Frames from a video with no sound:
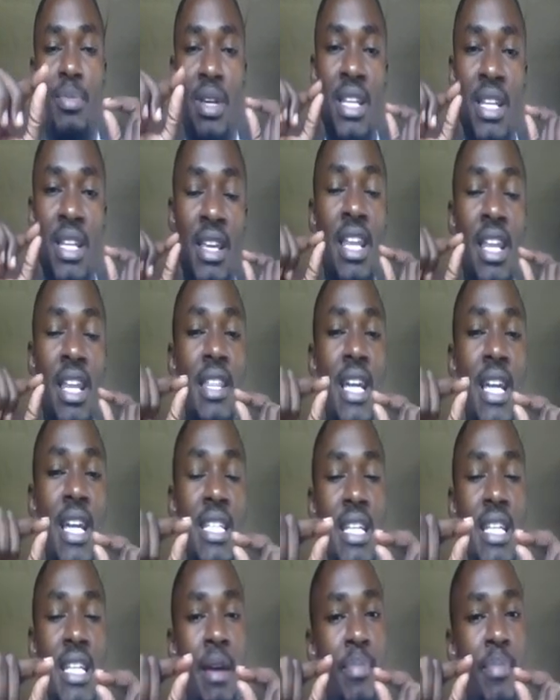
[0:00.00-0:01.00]
In
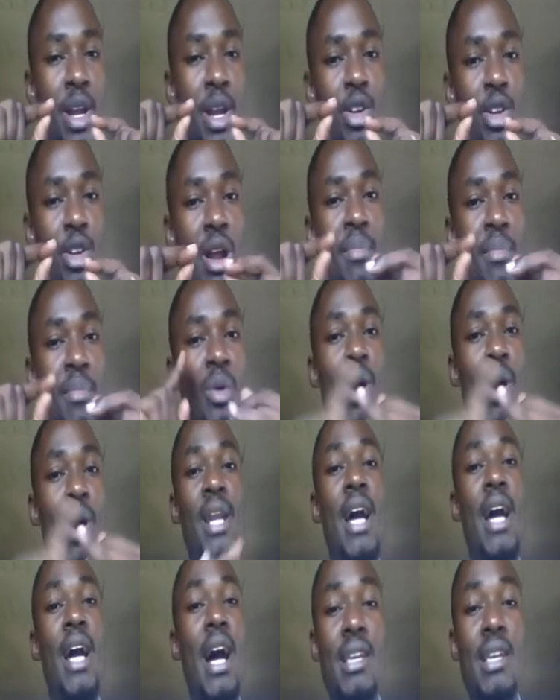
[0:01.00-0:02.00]
that, a panorama, one,
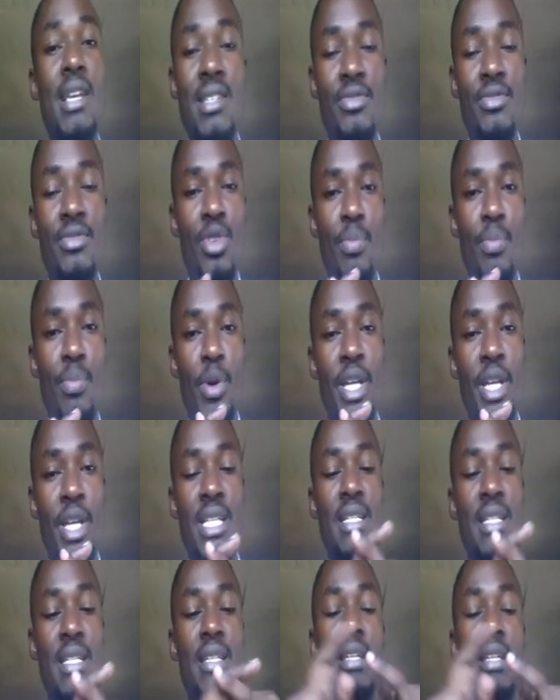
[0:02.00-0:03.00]
has a
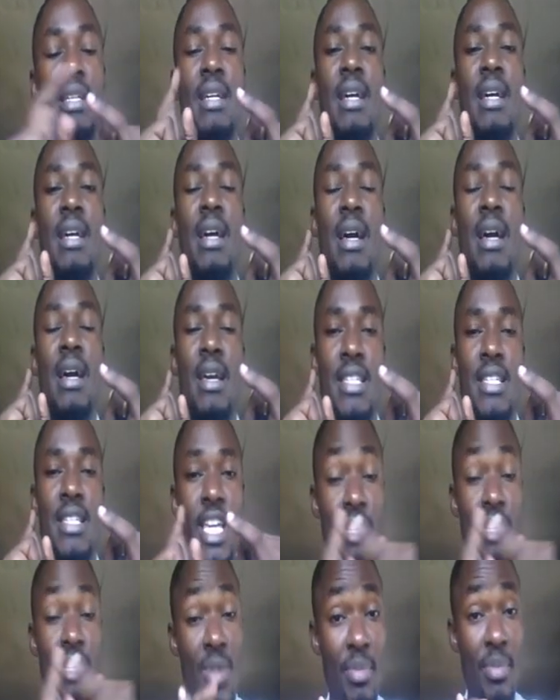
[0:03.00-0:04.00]
viewpoint, a
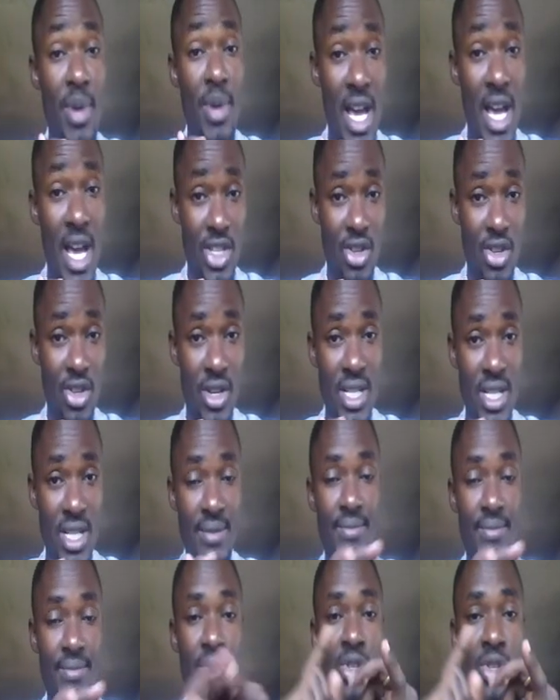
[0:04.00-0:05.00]
sketch map does not.
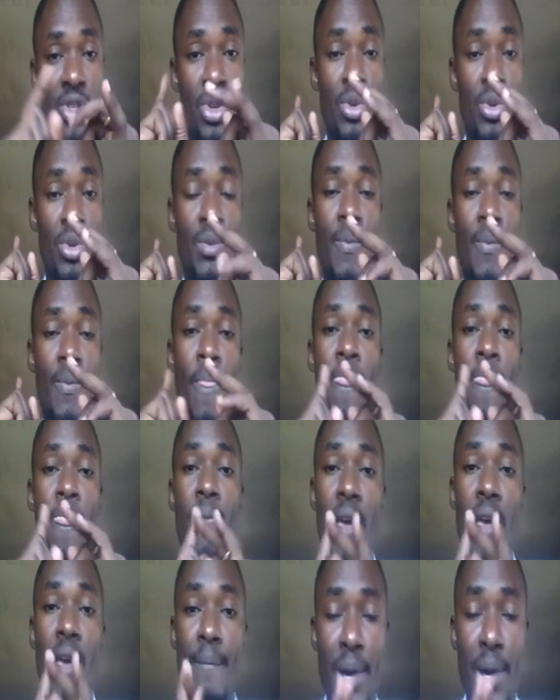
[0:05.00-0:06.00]
Two,
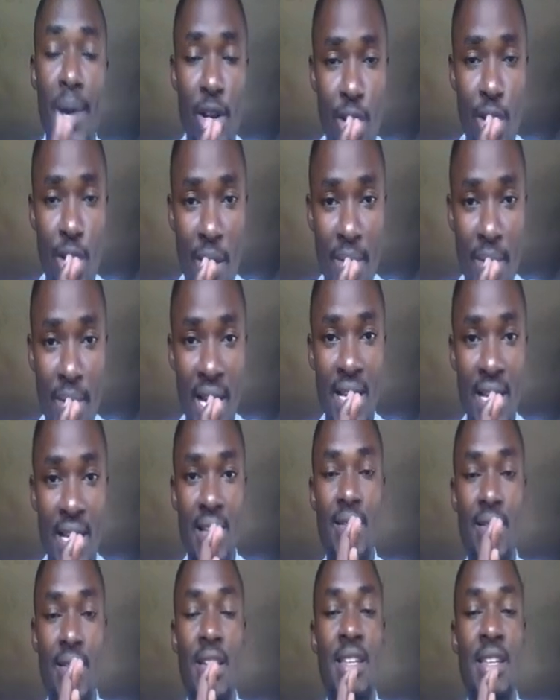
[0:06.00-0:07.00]
a panorama
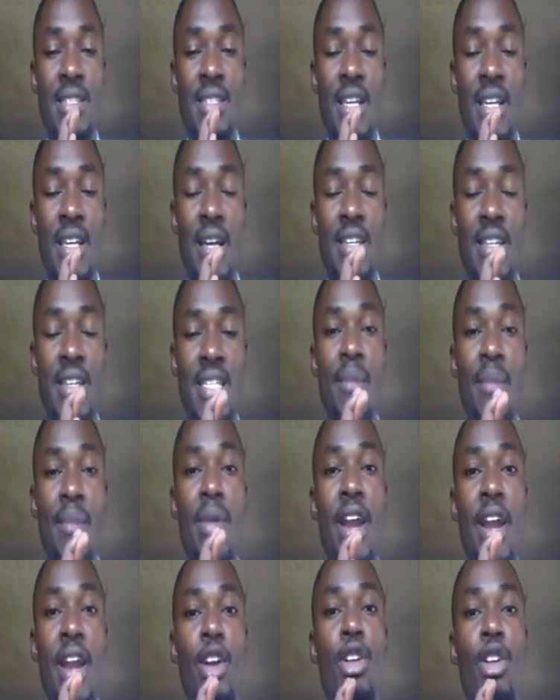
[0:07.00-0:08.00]
is a
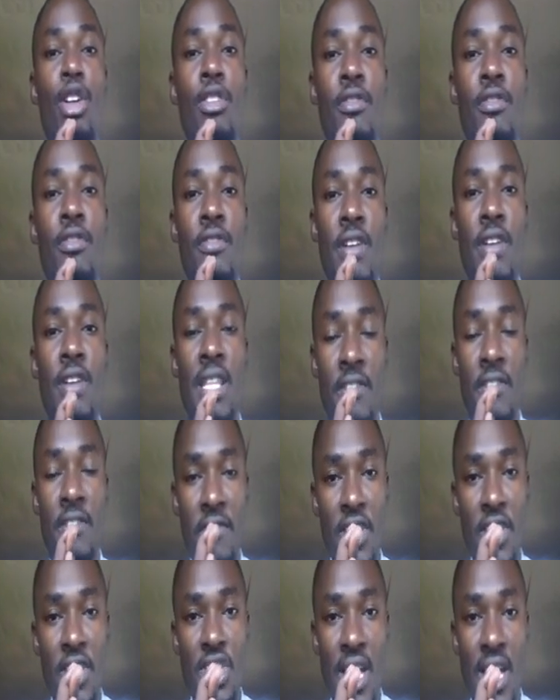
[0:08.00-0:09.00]
summary of the
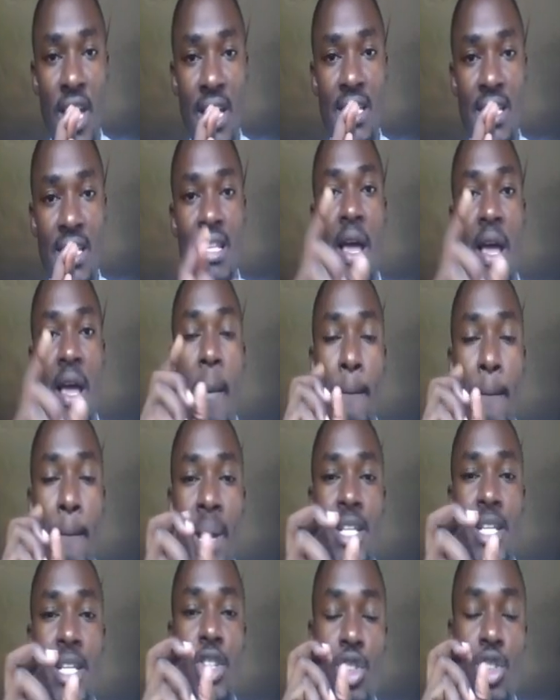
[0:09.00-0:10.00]
features,
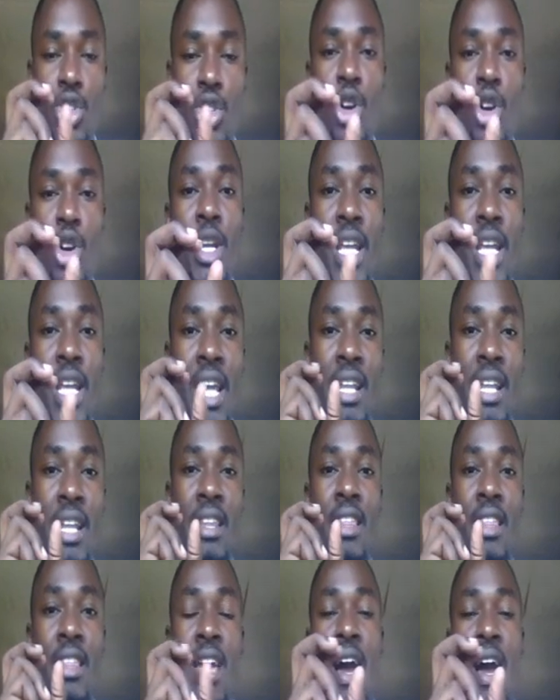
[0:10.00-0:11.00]
but drawn
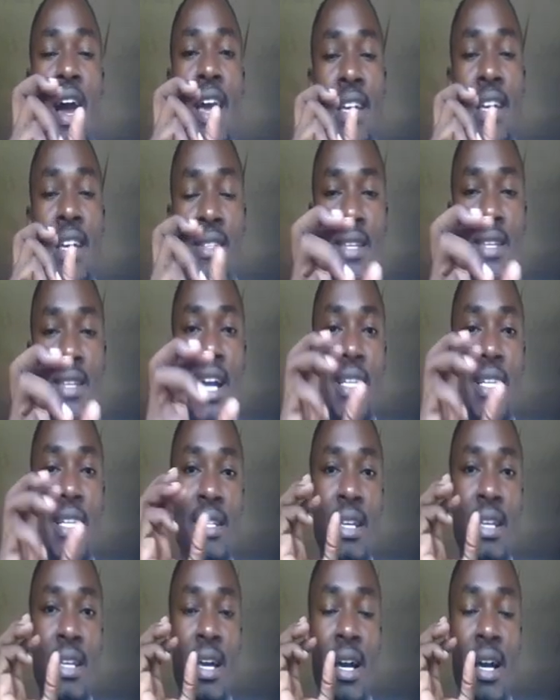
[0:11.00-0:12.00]
in their
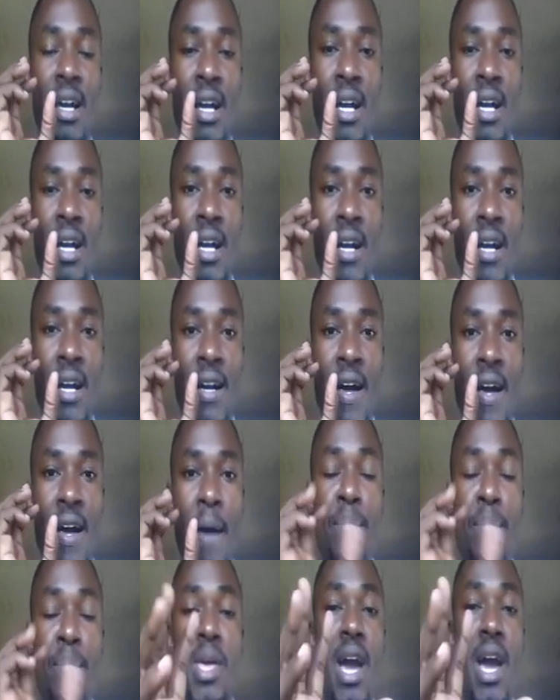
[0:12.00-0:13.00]
exact
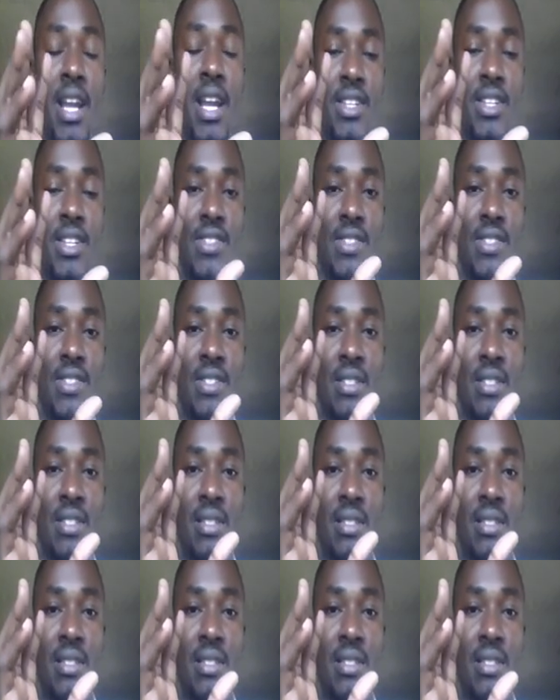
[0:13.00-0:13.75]
appearance.